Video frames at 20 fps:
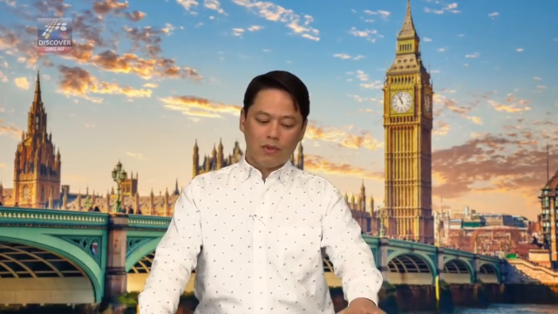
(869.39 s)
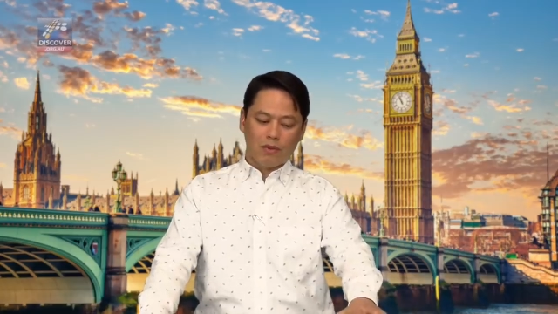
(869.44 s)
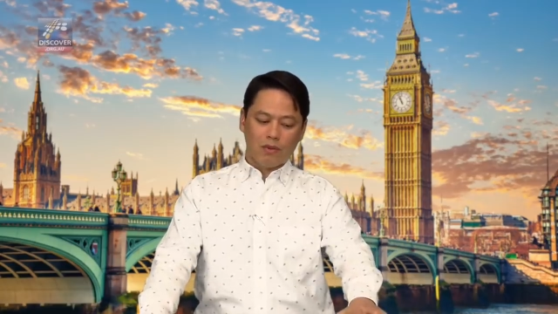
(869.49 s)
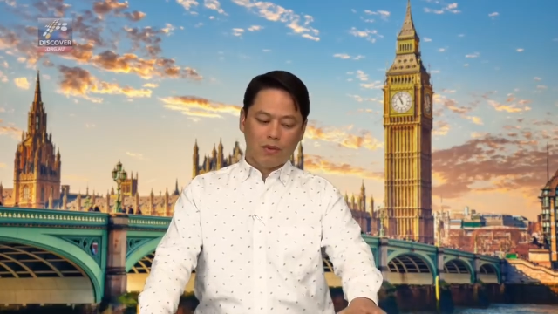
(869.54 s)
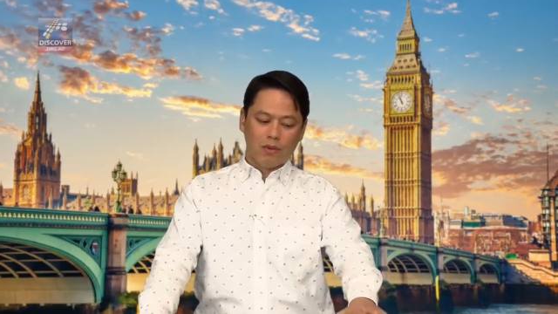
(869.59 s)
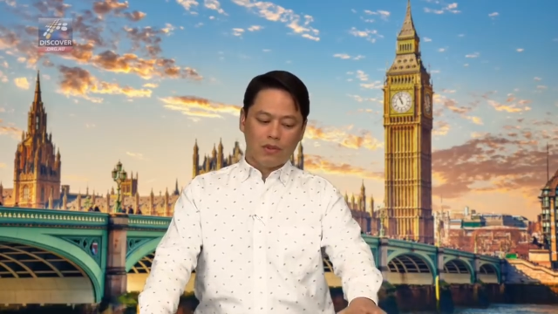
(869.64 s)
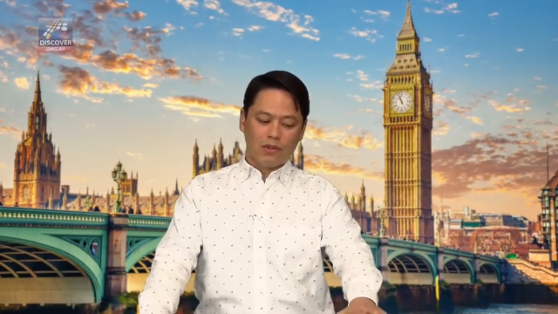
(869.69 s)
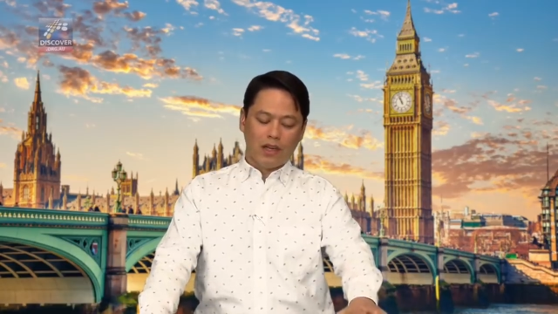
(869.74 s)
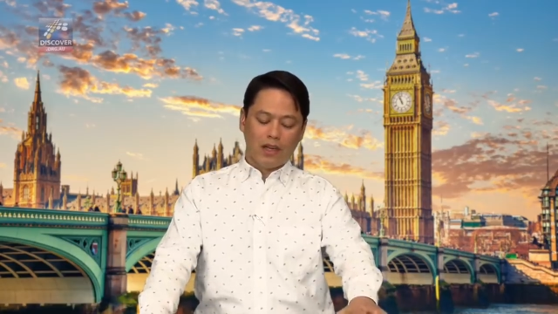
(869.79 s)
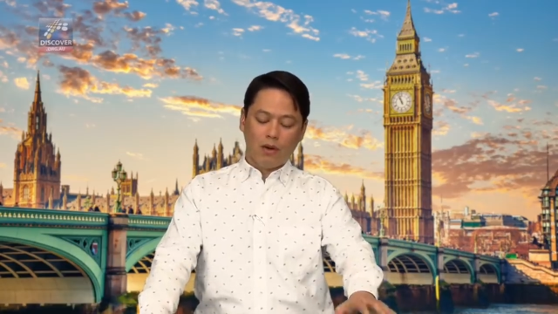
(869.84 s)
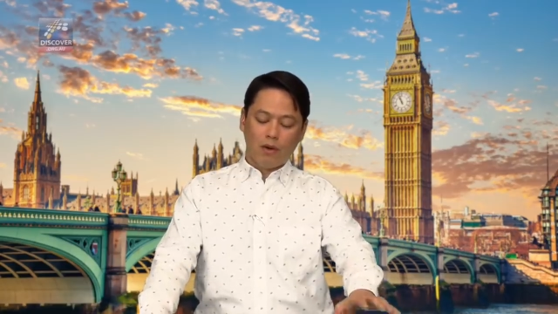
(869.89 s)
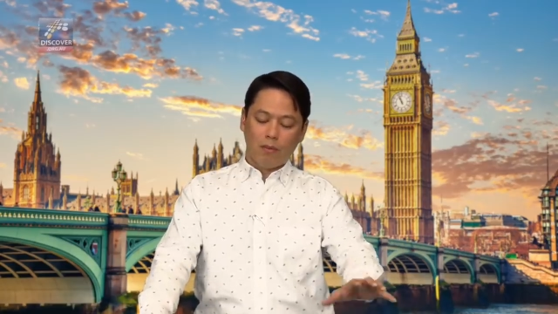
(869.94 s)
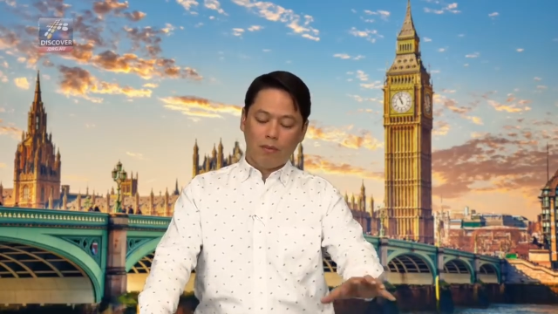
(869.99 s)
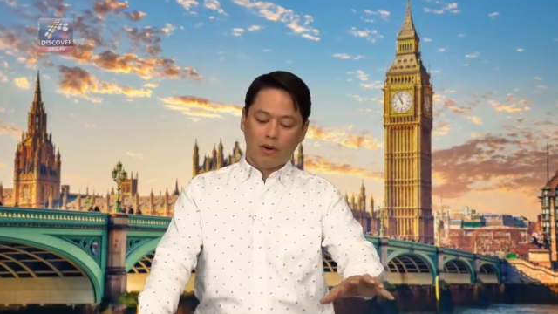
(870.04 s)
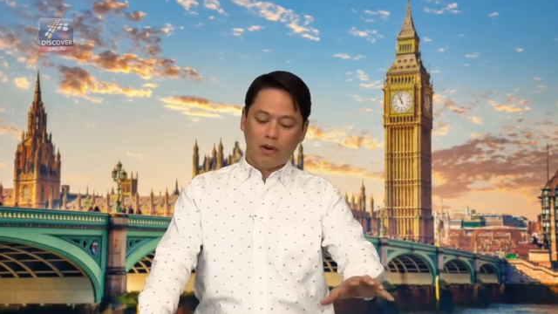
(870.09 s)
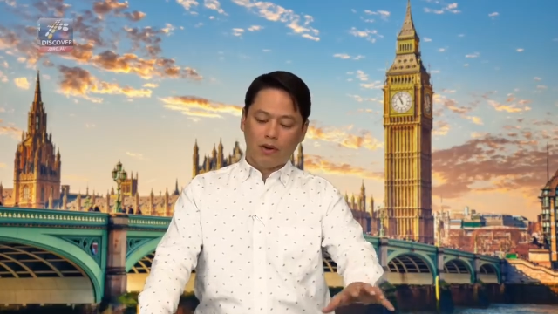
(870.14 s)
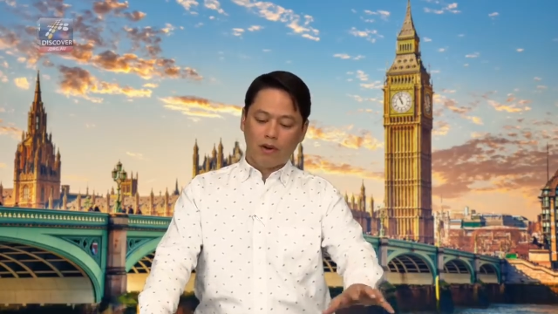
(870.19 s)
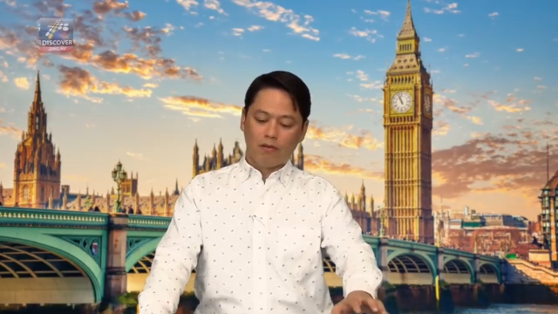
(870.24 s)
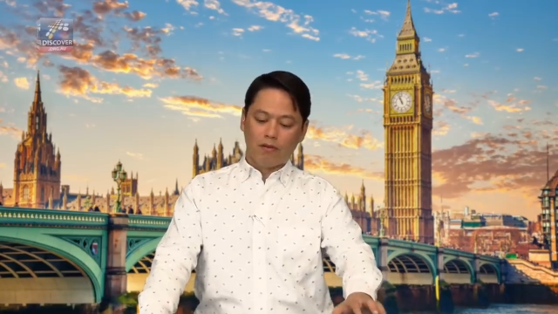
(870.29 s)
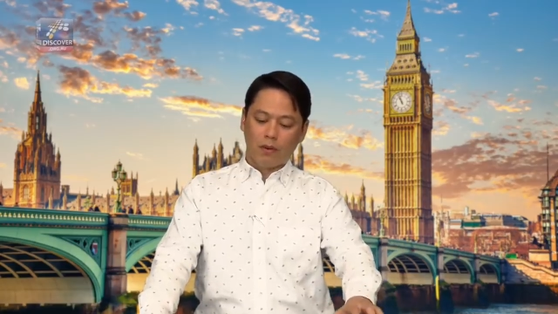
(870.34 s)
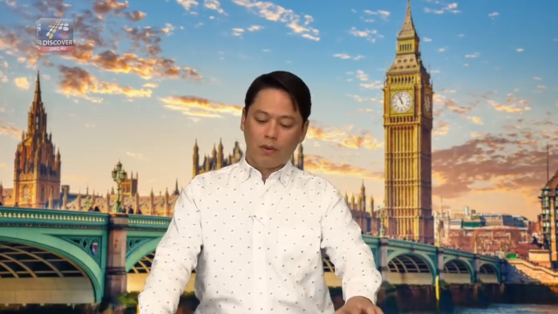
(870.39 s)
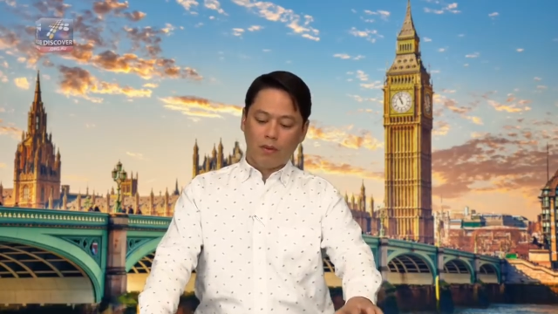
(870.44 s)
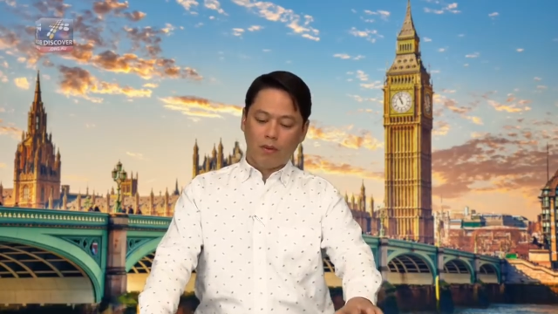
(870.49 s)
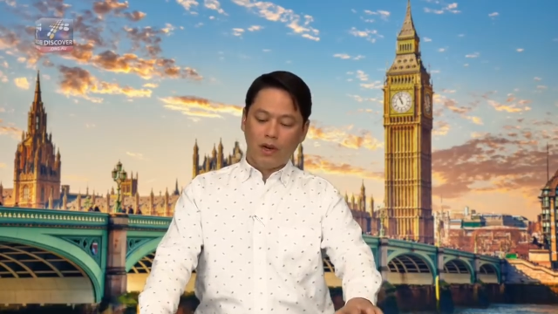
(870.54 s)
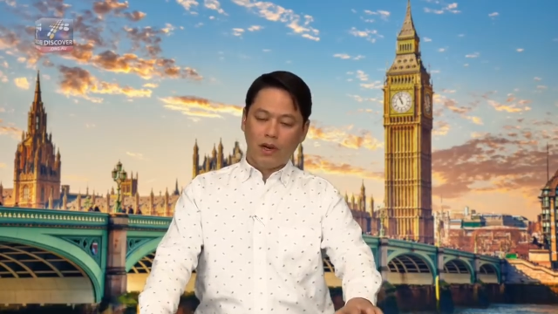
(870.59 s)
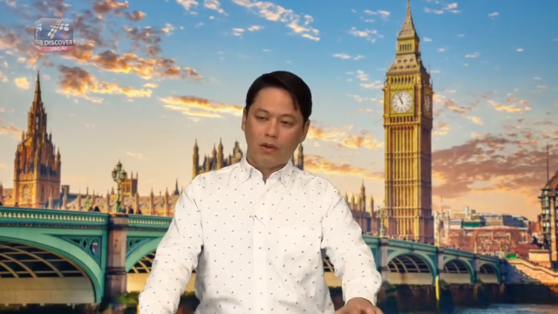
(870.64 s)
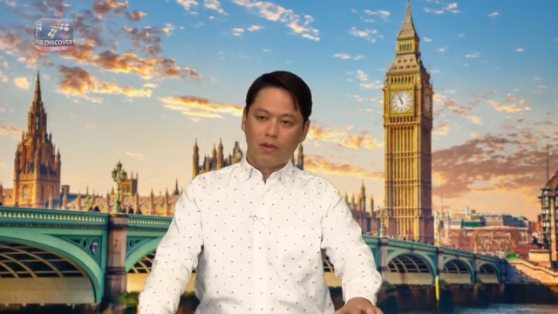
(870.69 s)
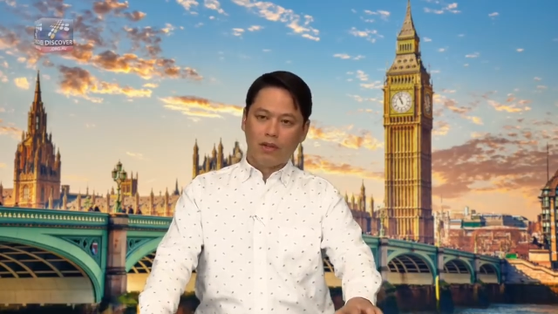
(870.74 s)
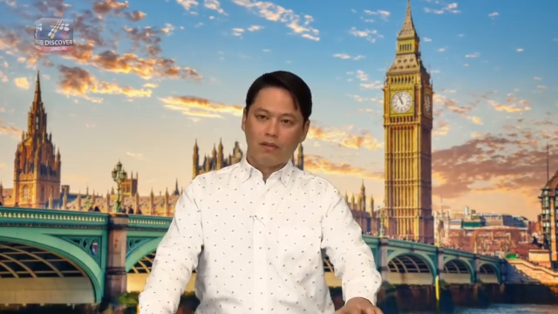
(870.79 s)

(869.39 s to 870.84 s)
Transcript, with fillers: was I know America very well,